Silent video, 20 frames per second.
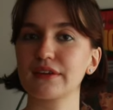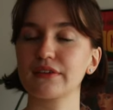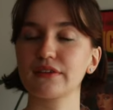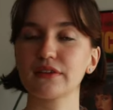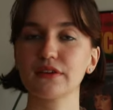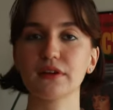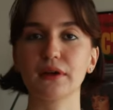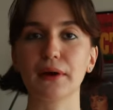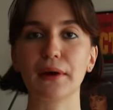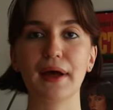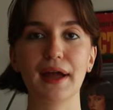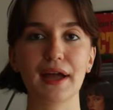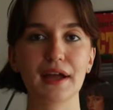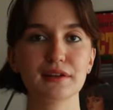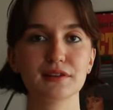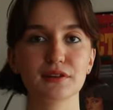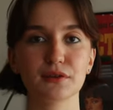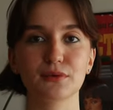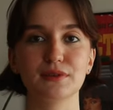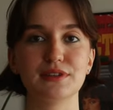Because, you know, I
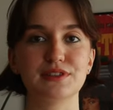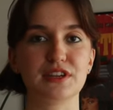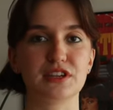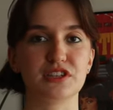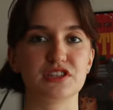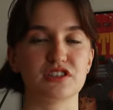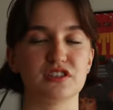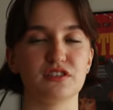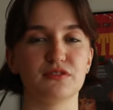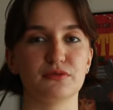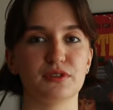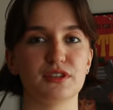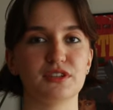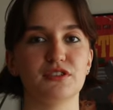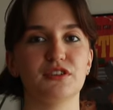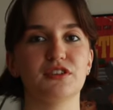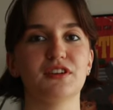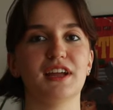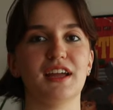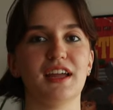had no intention of
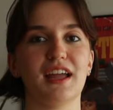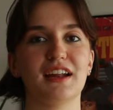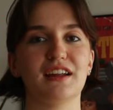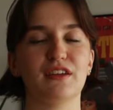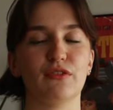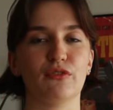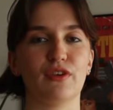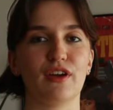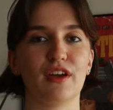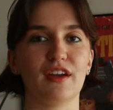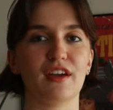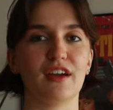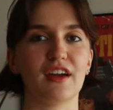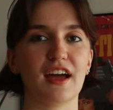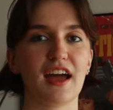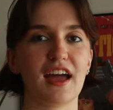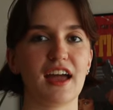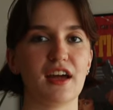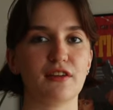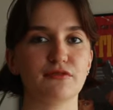returning
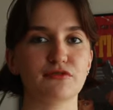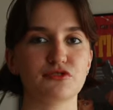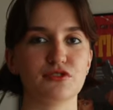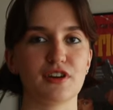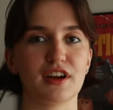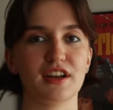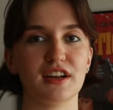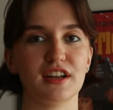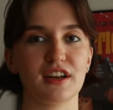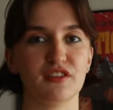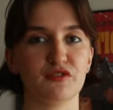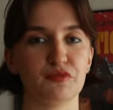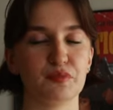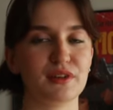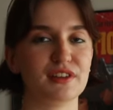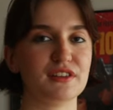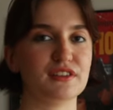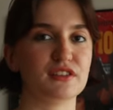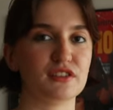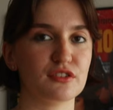anything. I have tried enough
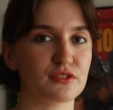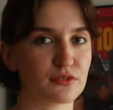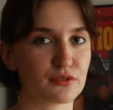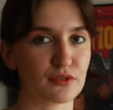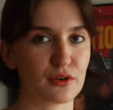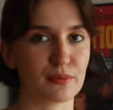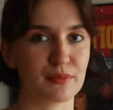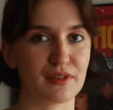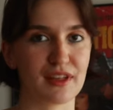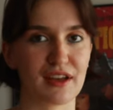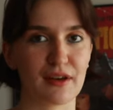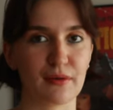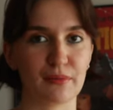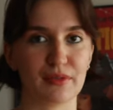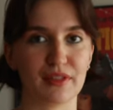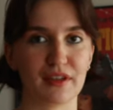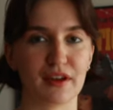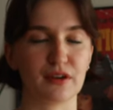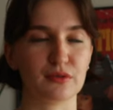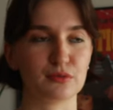pieces from
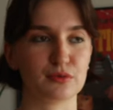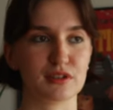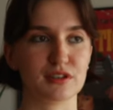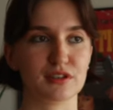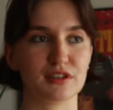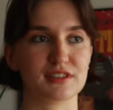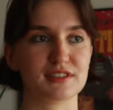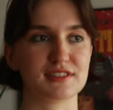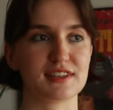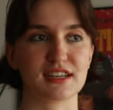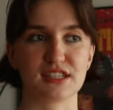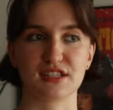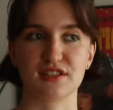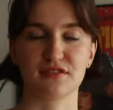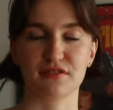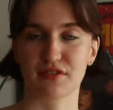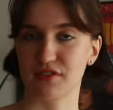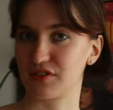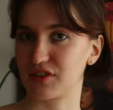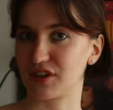them that were
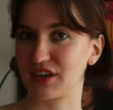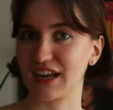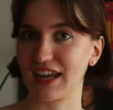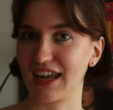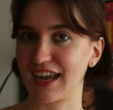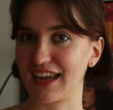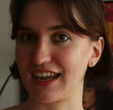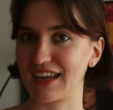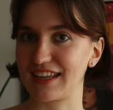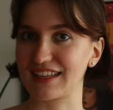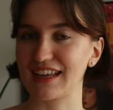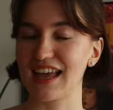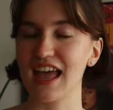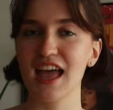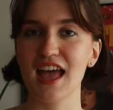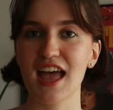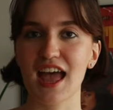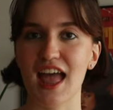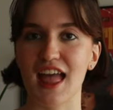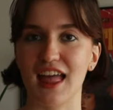size 38
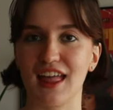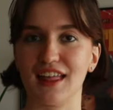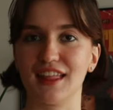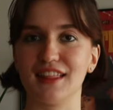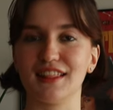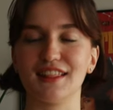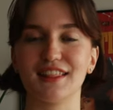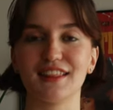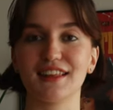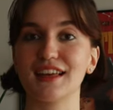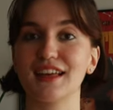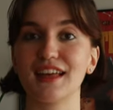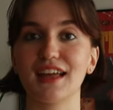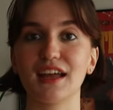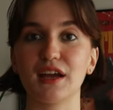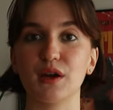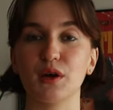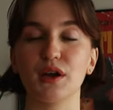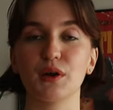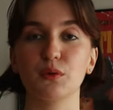and
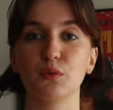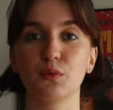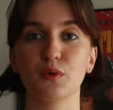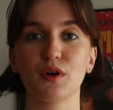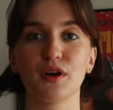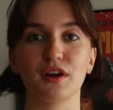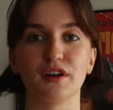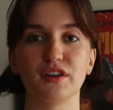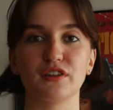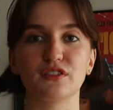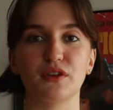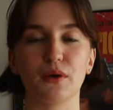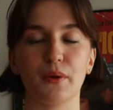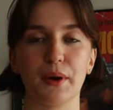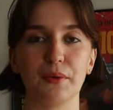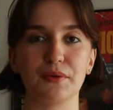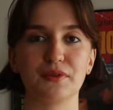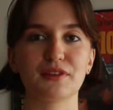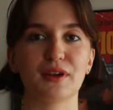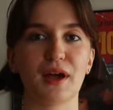it worked, so
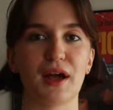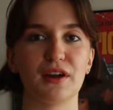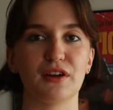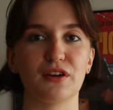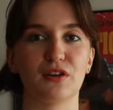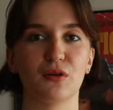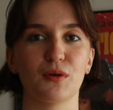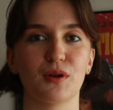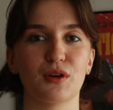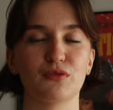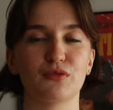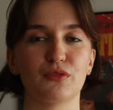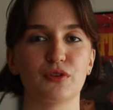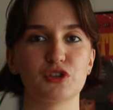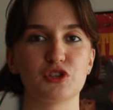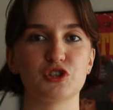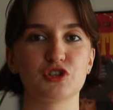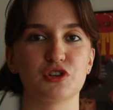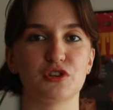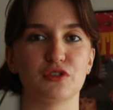I was kind of going for
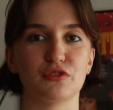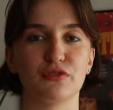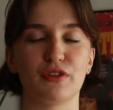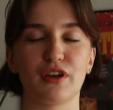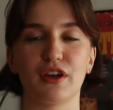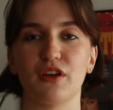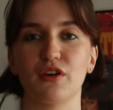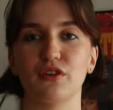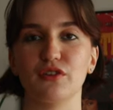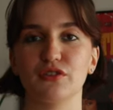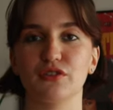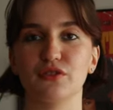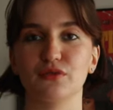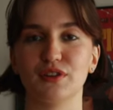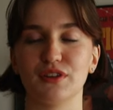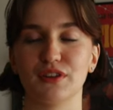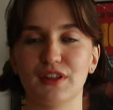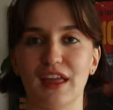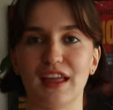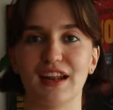a sure thing. Also,
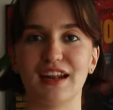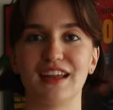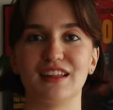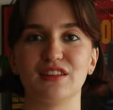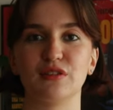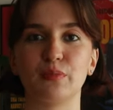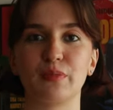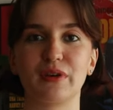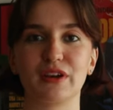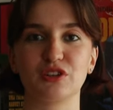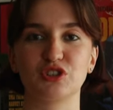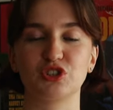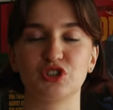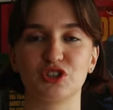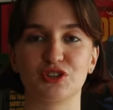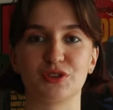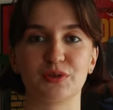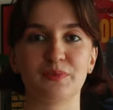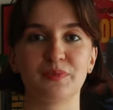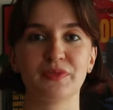the lady in the
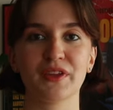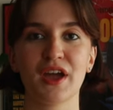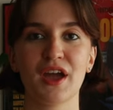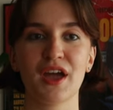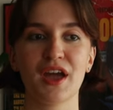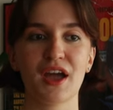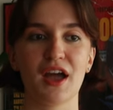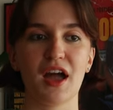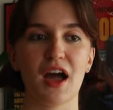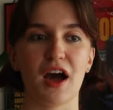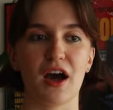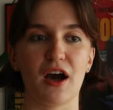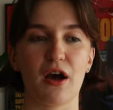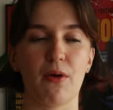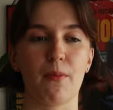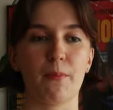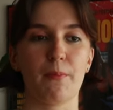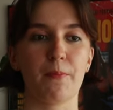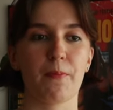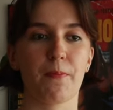picture
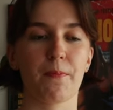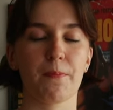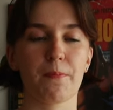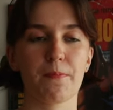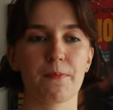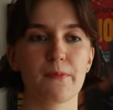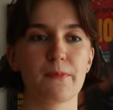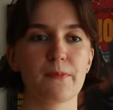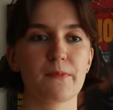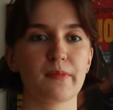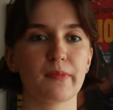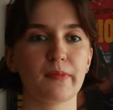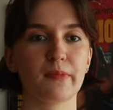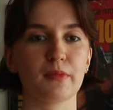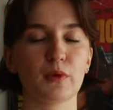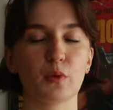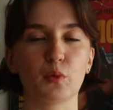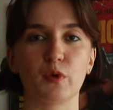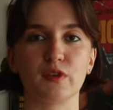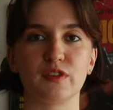
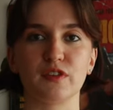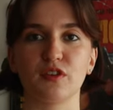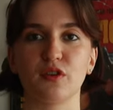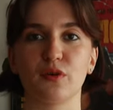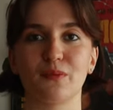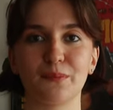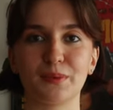wasn't